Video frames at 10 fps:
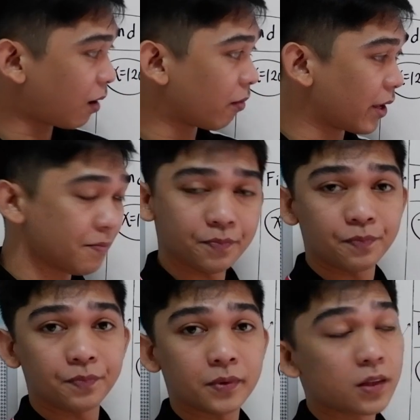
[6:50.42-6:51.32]

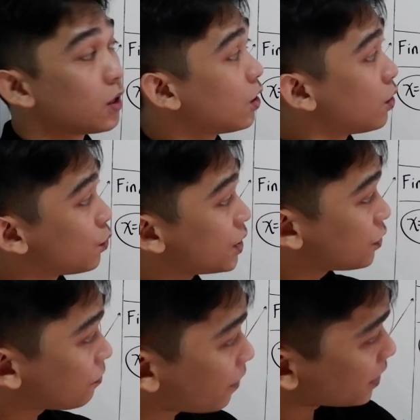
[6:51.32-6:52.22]
problem, we
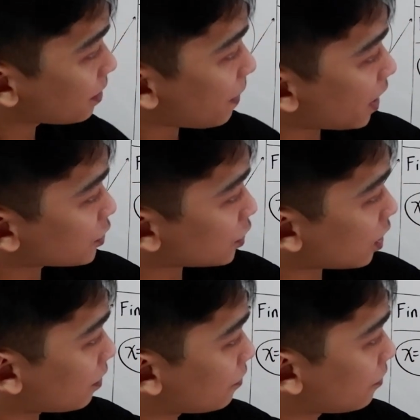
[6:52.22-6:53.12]
need to find the measure
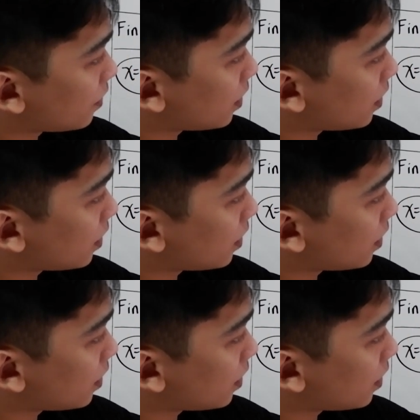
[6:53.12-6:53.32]
of